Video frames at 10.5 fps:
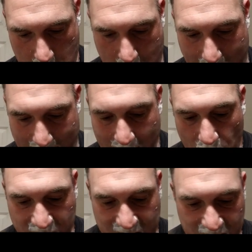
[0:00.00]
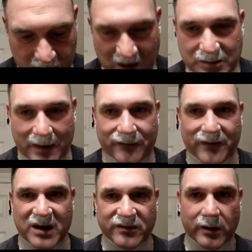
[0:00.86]
And I don't stretch my
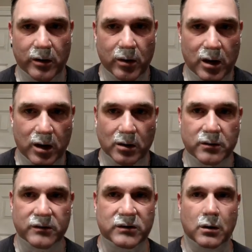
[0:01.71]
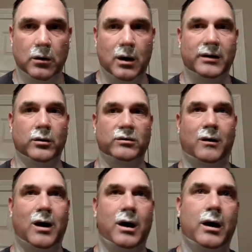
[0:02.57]
face very well, so I don't
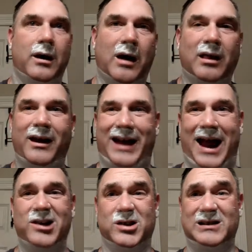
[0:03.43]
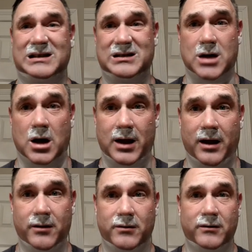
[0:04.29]
try. I like actually suck
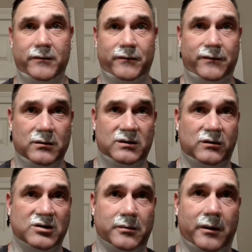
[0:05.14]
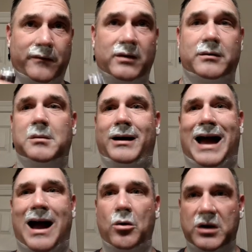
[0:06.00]
at stretching my face. I'm like,
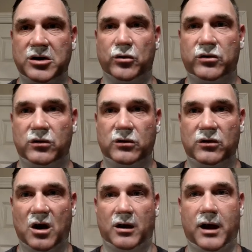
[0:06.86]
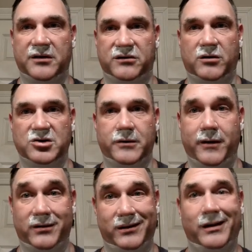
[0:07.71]
how can you suck at stretching your
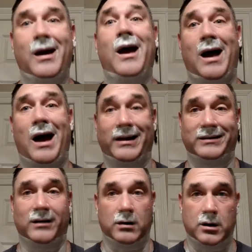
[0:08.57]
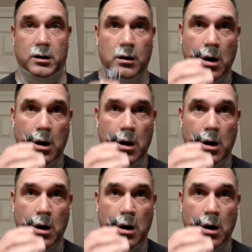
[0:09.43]
face? I suck at it.